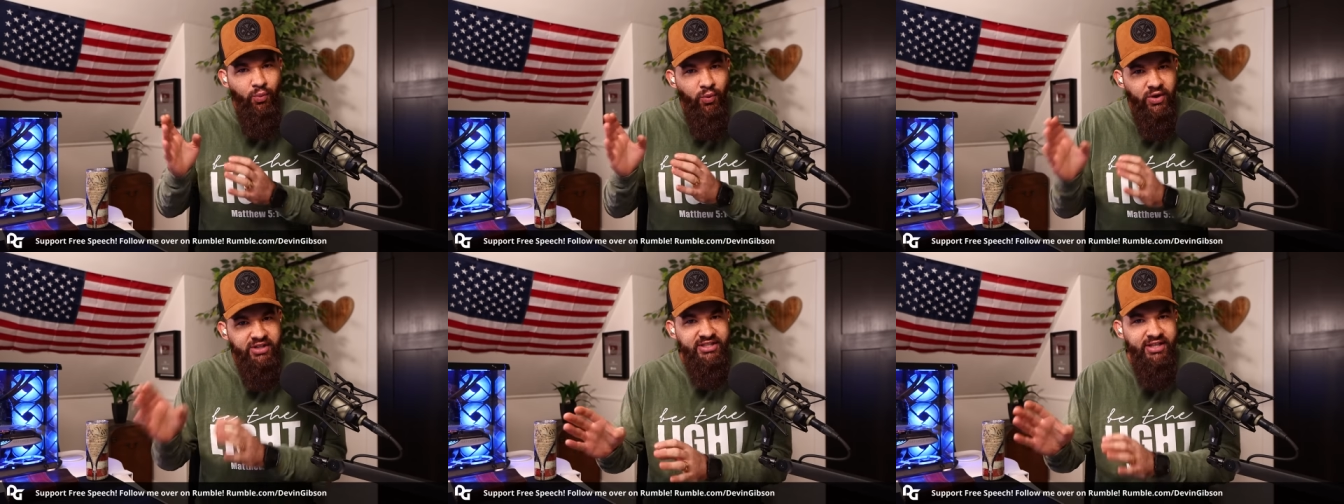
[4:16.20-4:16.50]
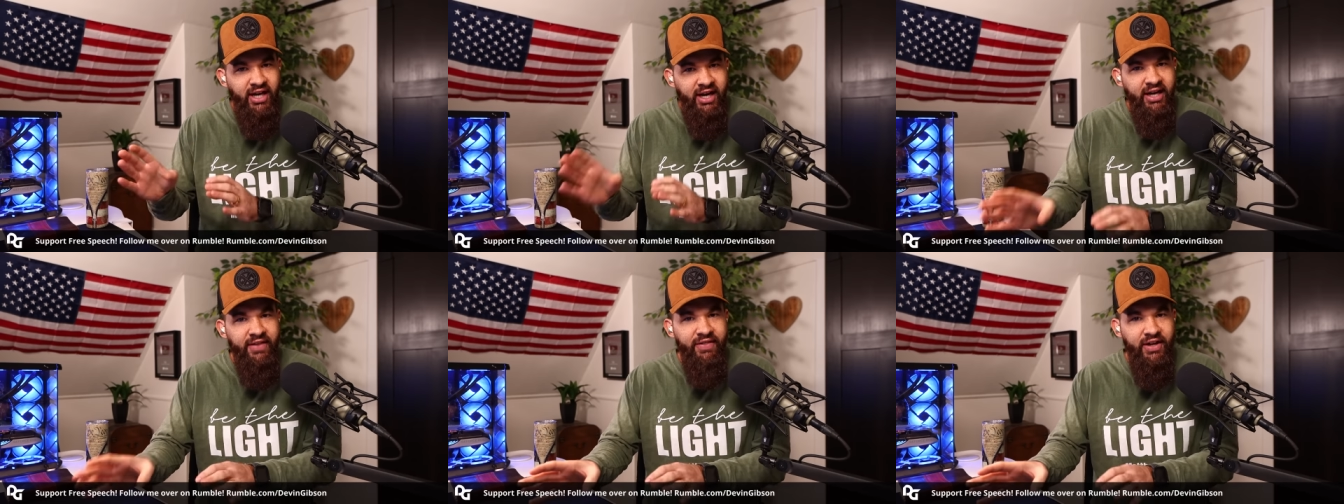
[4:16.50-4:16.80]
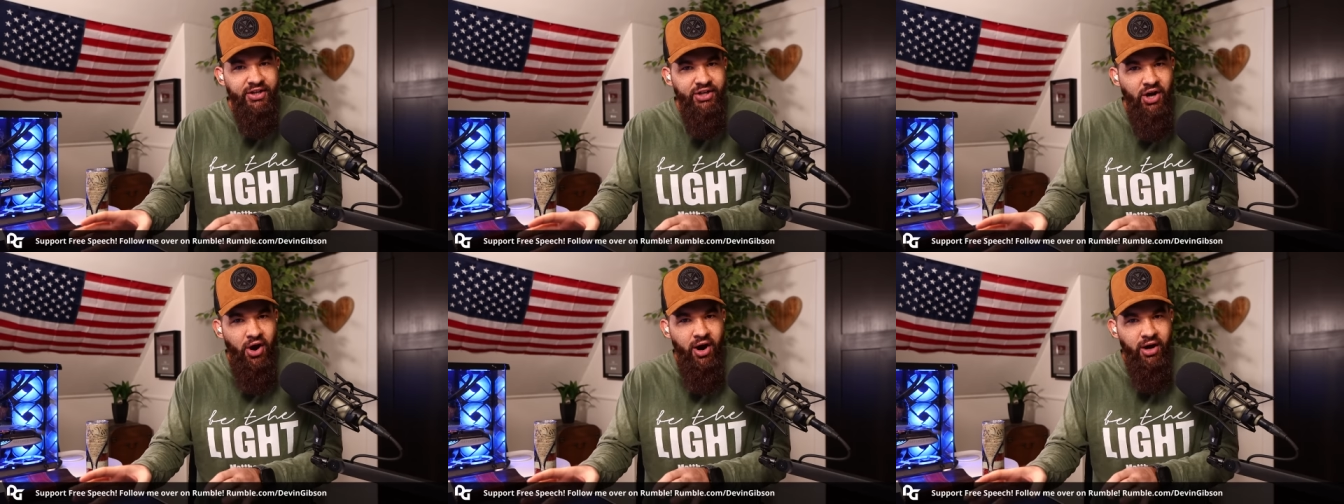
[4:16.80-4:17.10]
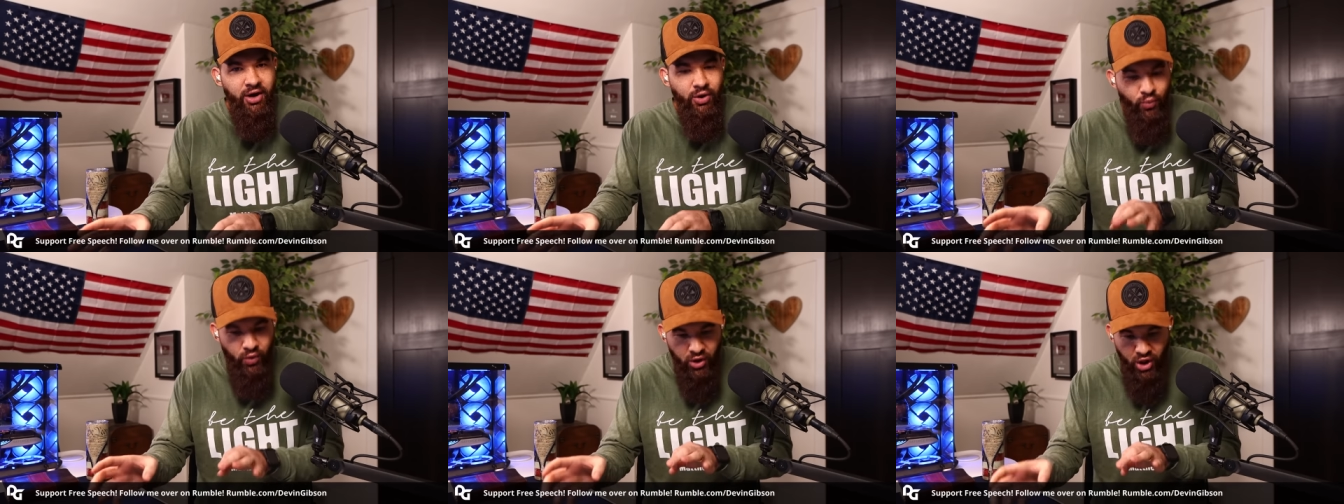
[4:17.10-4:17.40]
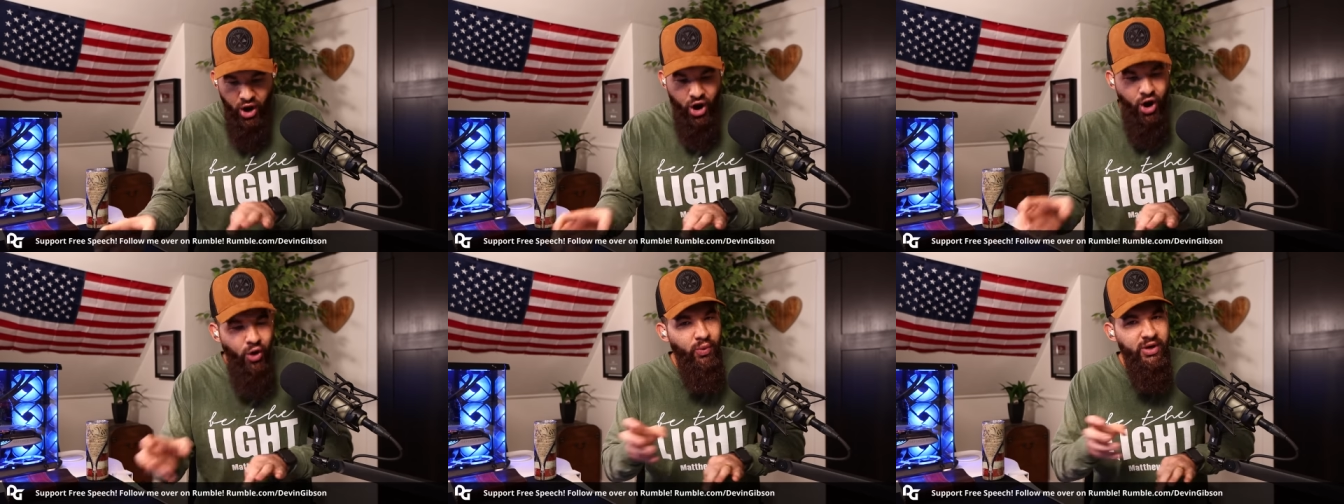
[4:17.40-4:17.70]
what's done in the dark will
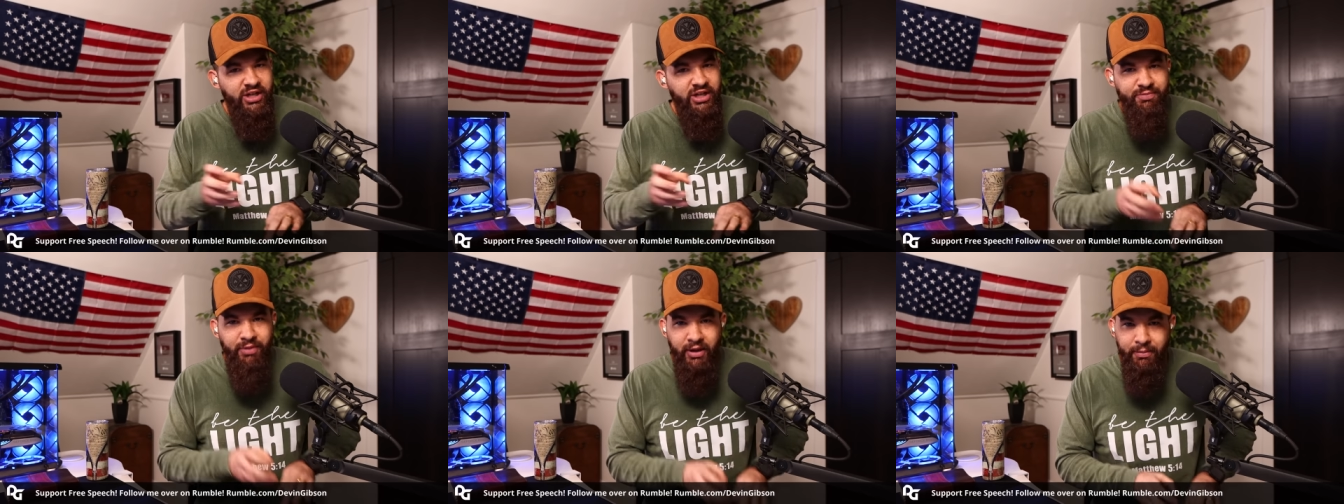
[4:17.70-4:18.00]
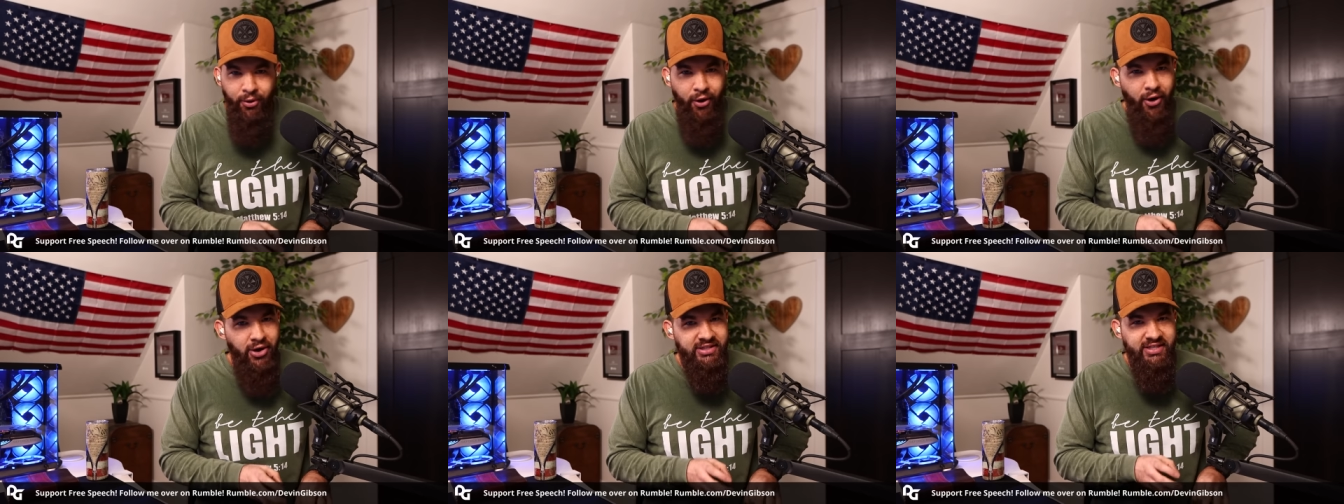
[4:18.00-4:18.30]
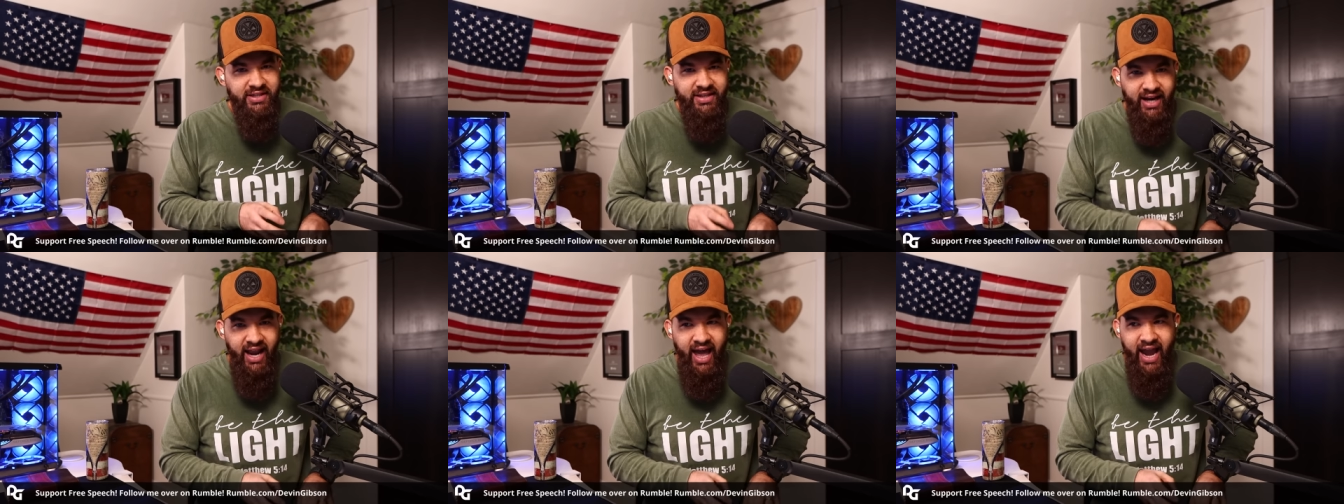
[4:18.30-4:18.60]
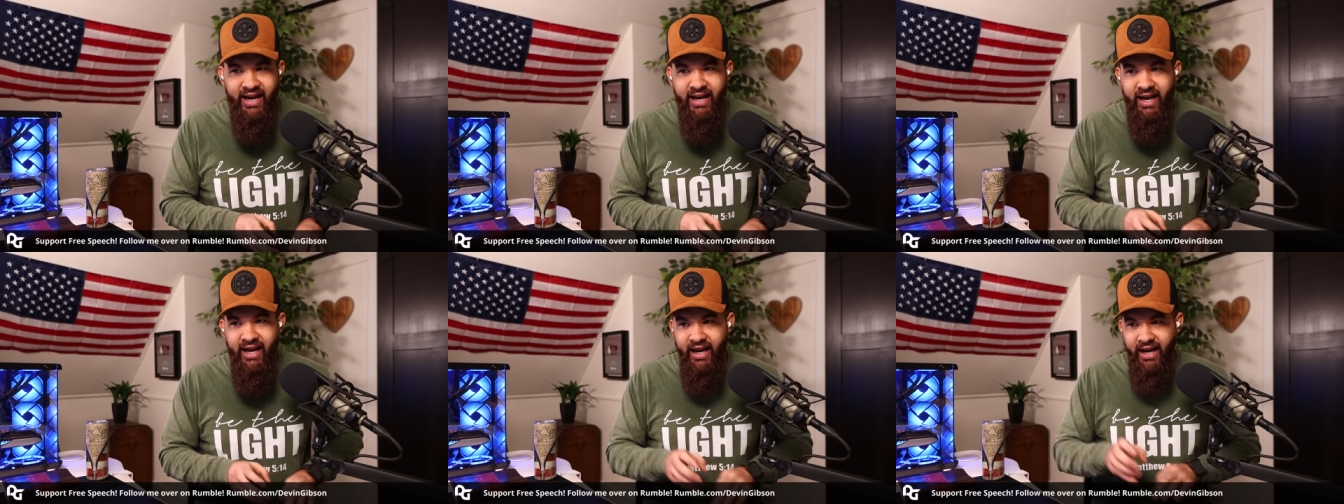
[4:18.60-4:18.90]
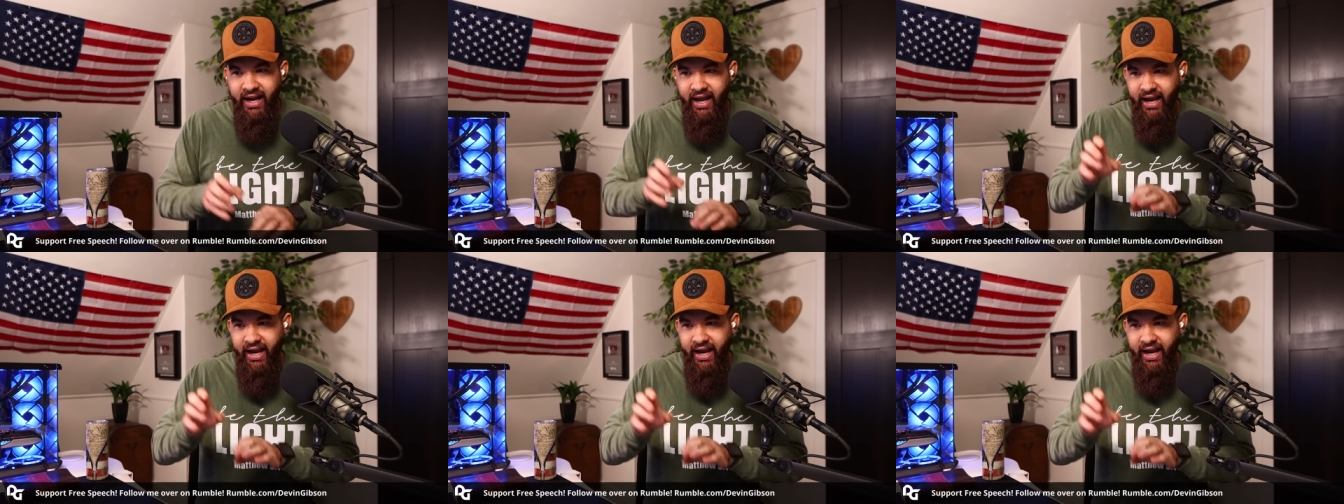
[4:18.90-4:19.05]
always be brought to the light.